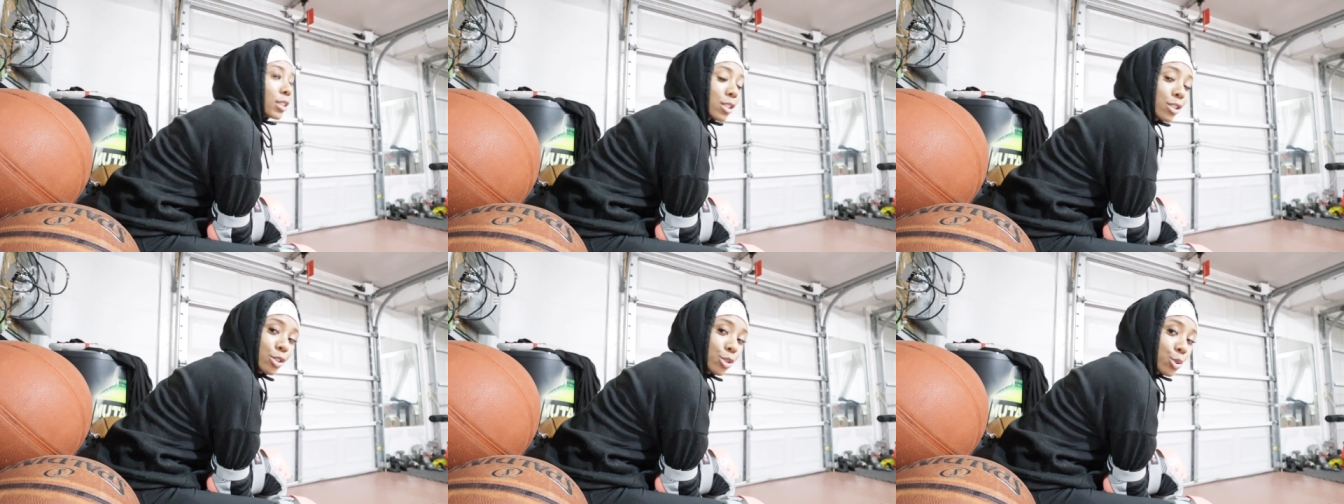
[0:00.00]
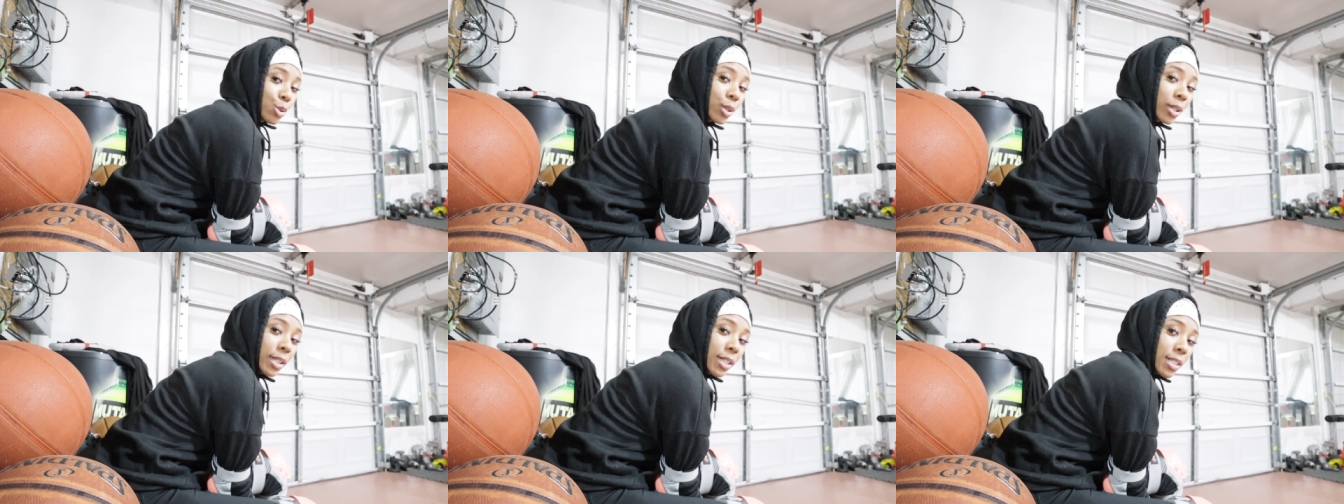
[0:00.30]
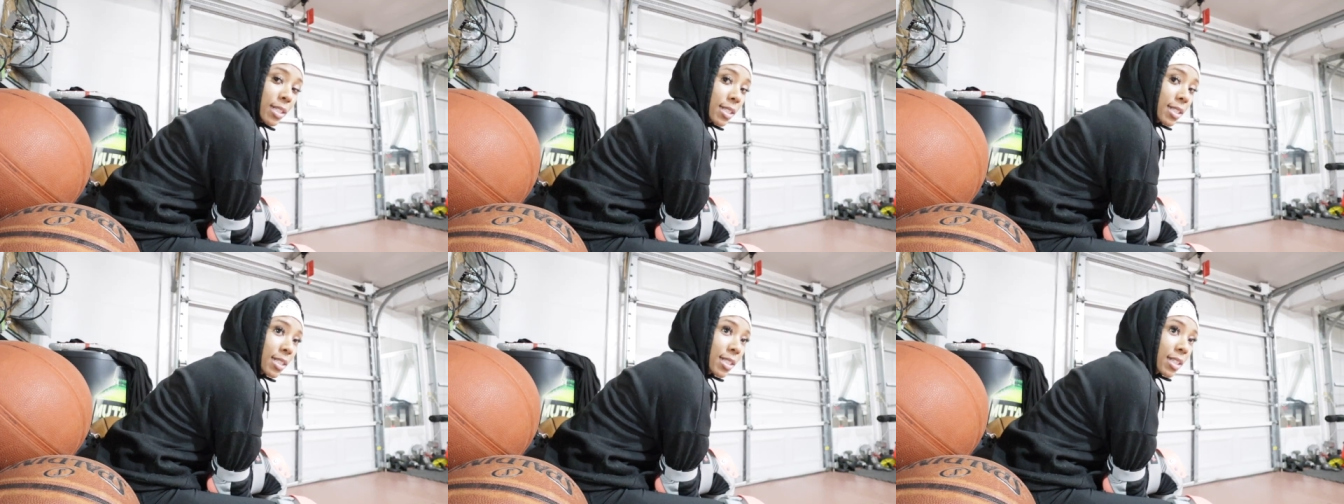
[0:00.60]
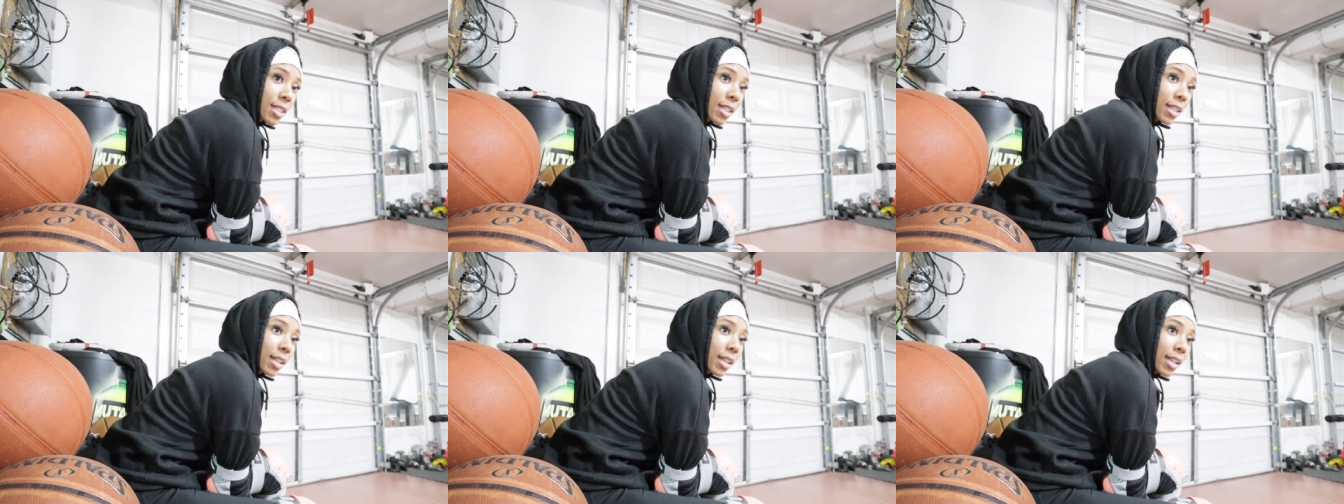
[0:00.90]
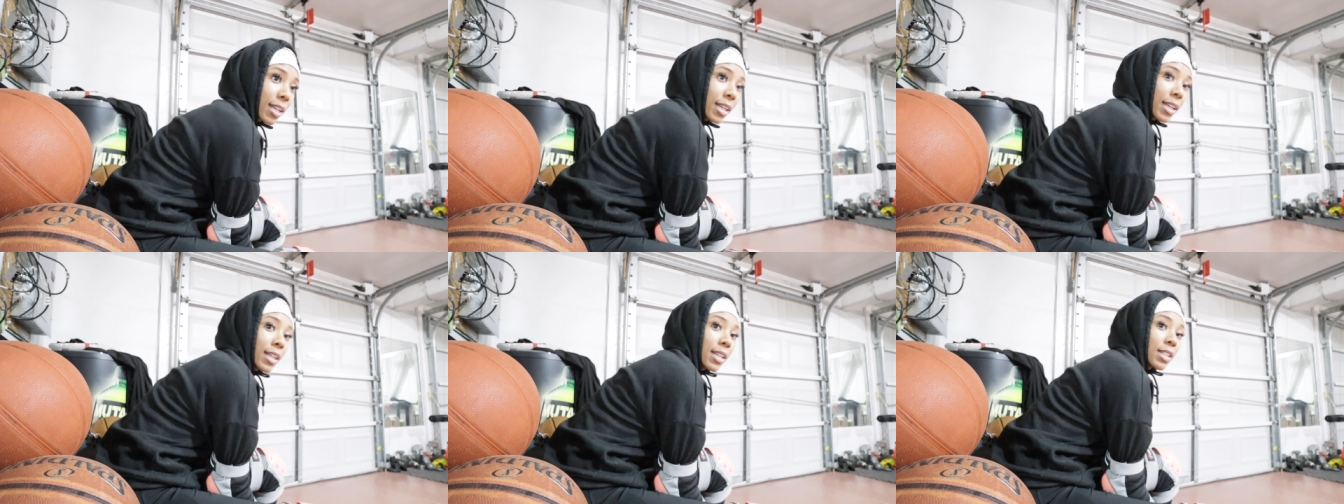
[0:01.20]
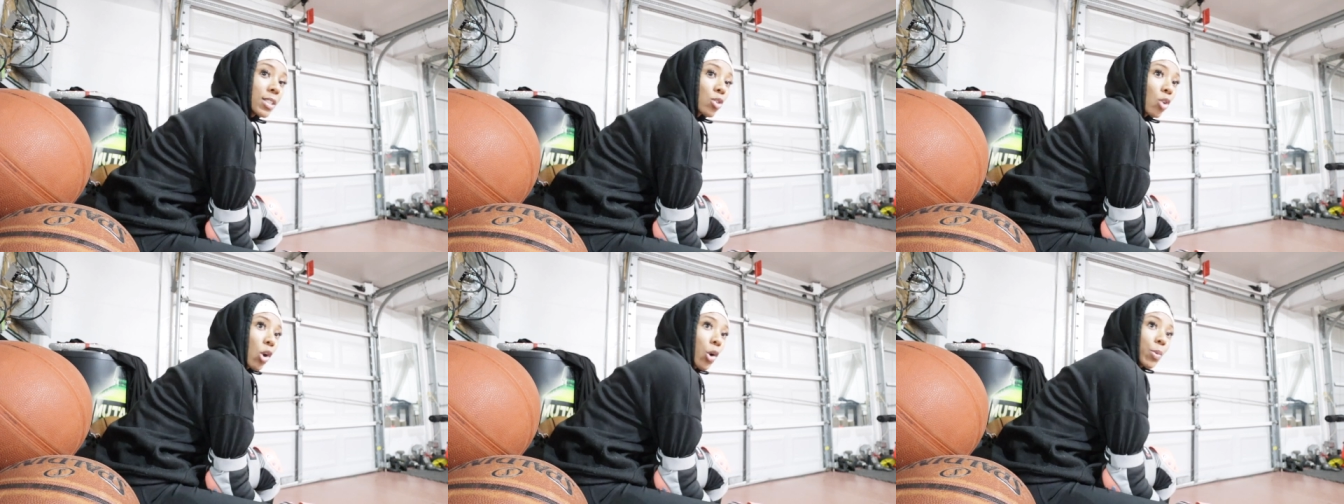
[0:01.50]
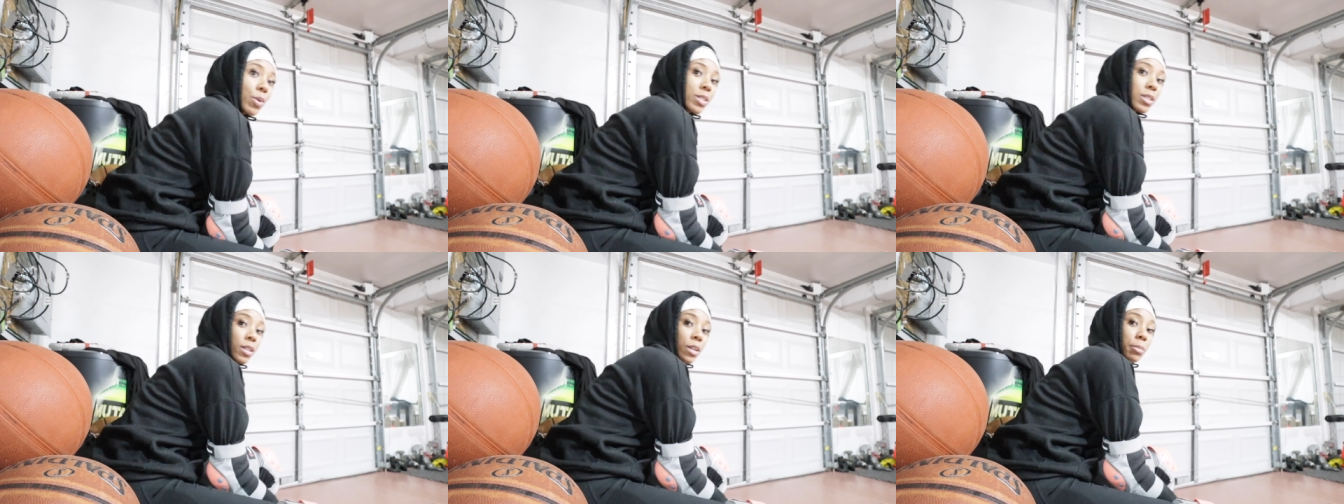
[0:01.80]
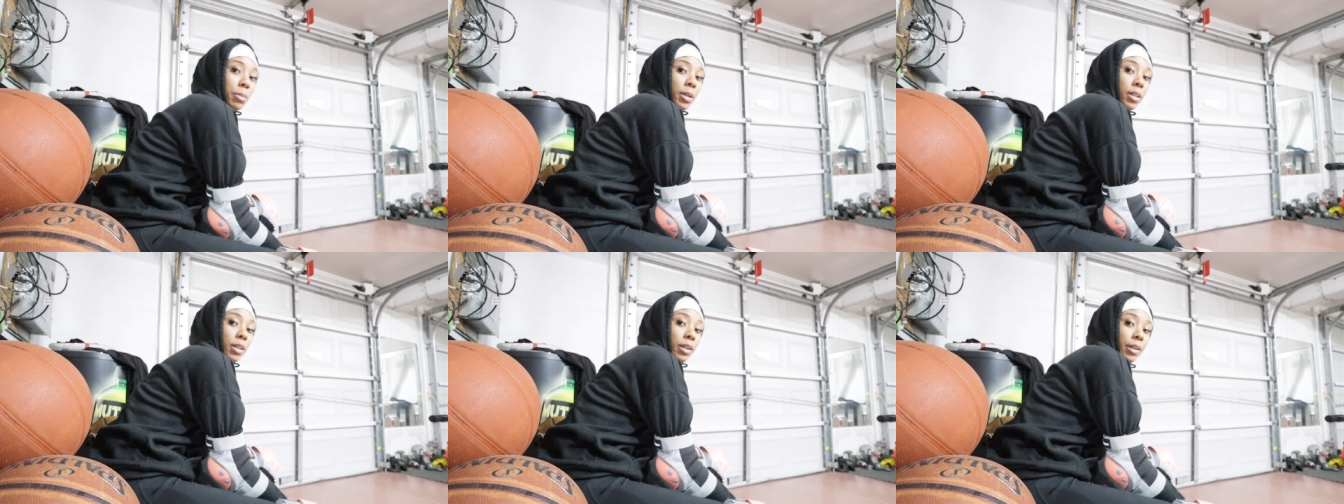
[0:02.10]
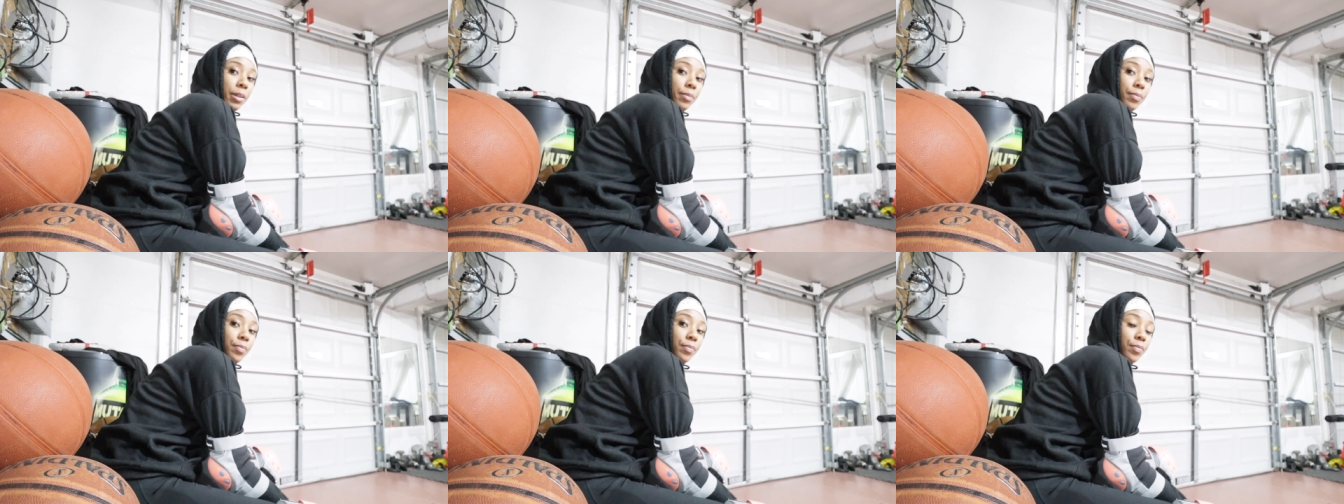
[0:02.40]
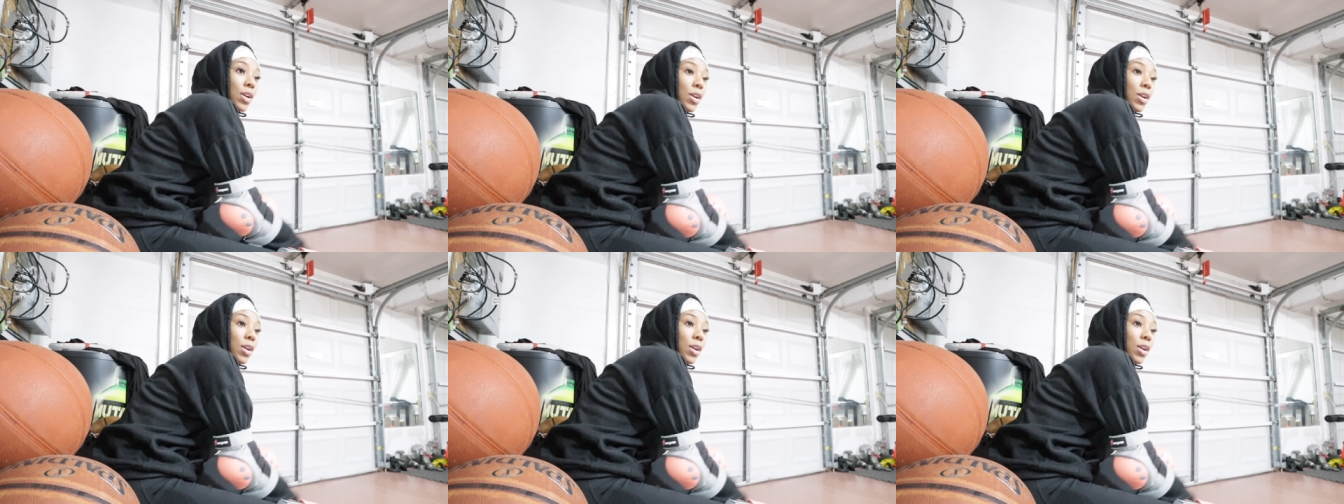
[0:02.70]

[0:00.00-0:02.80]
to-do list is always going to be there.